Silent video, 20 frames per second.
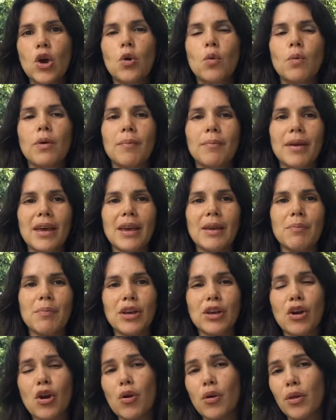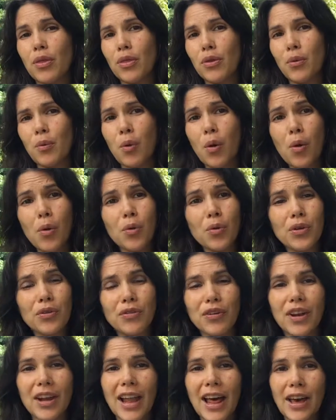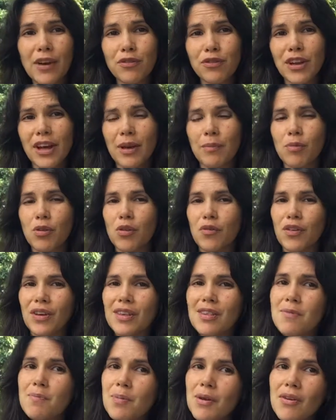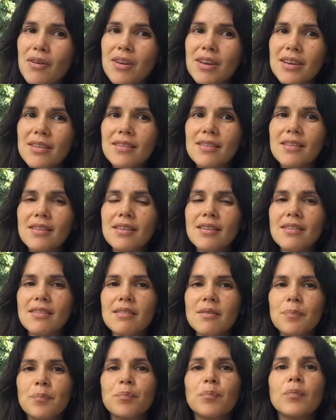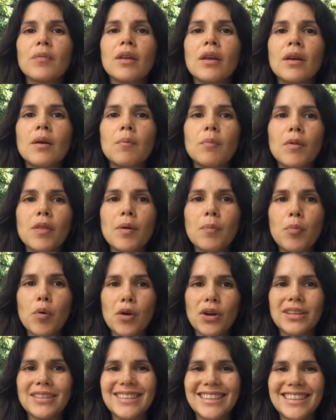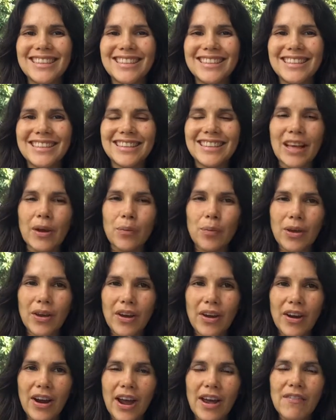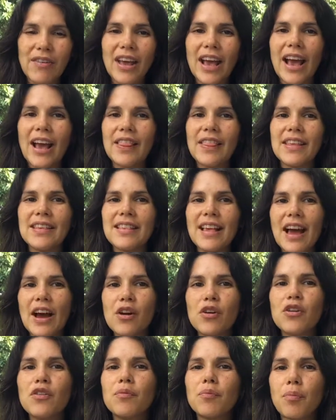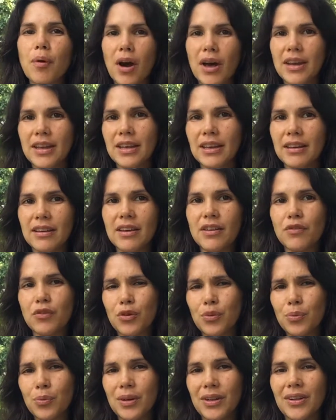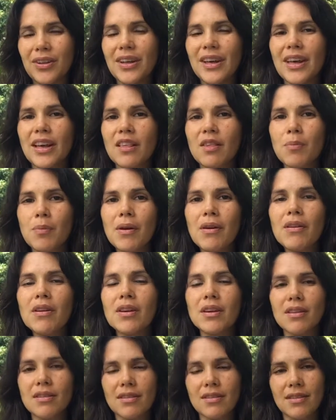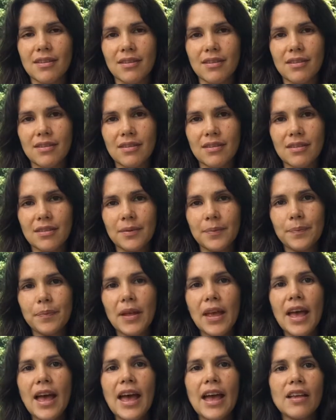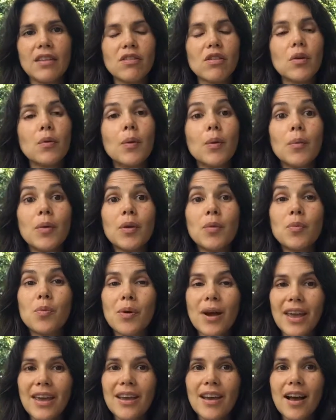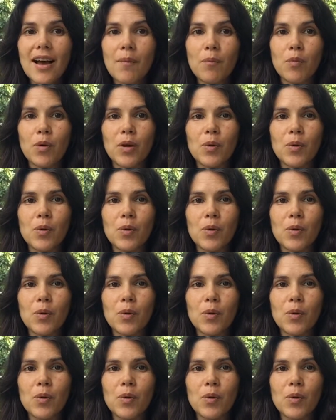we may be going through whole different lifetimes of experiences. But the point is that we are having these out-of-body, if you will, experiences. And so when we wake up